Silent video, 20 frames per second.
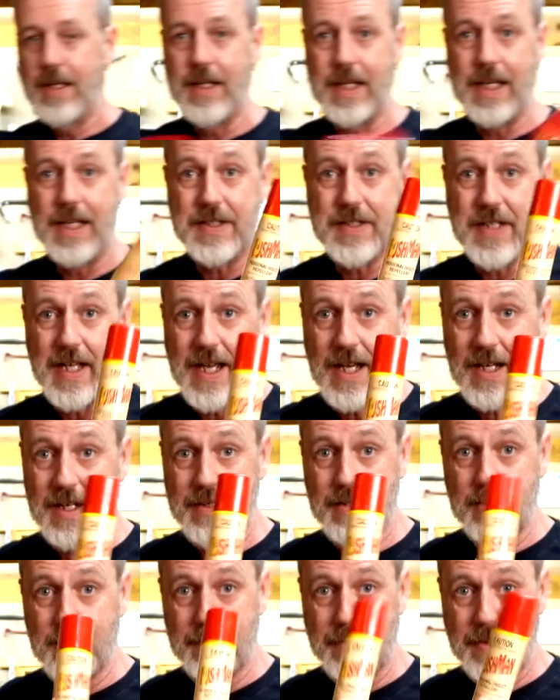there's our
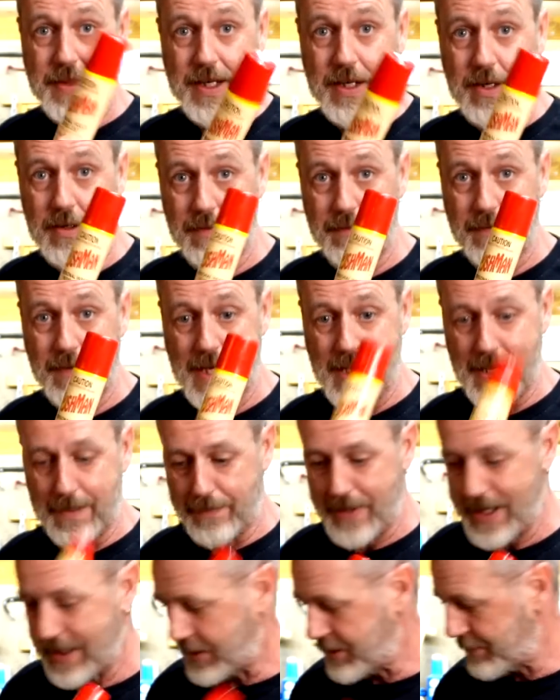little thing of
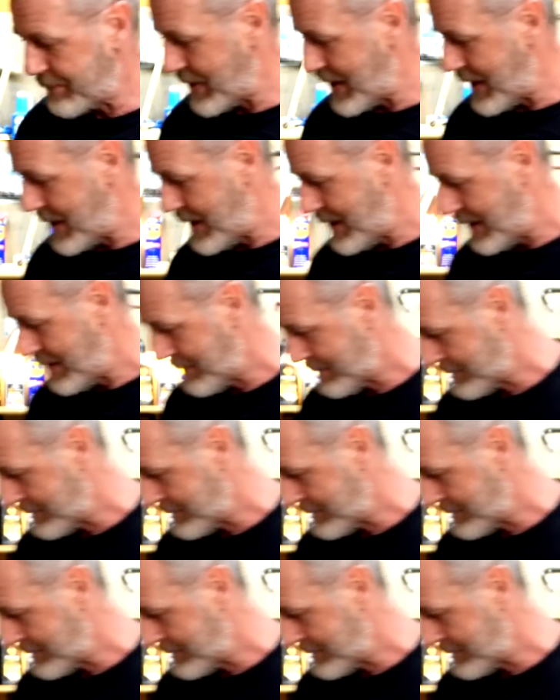bug spray,